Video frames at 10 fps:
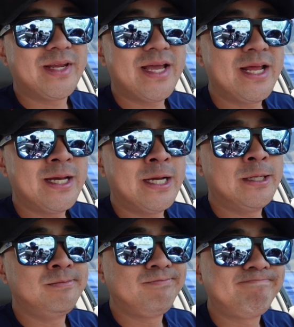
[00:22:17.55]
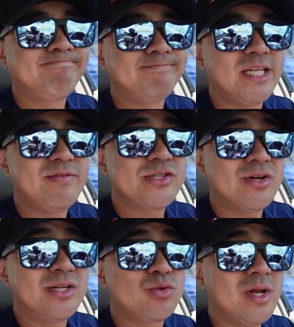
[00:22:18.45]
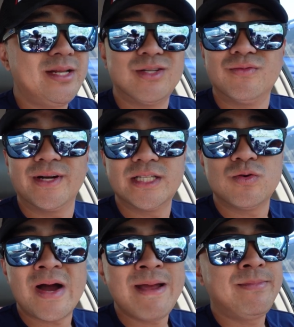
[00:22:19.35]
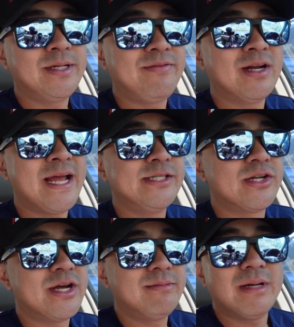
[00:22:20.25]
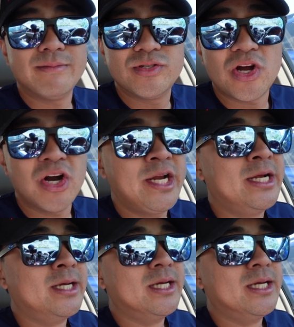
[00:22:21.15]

And um, if you're still on the toilet, don't forget to wipe. If your legs are numb, I'm sorry.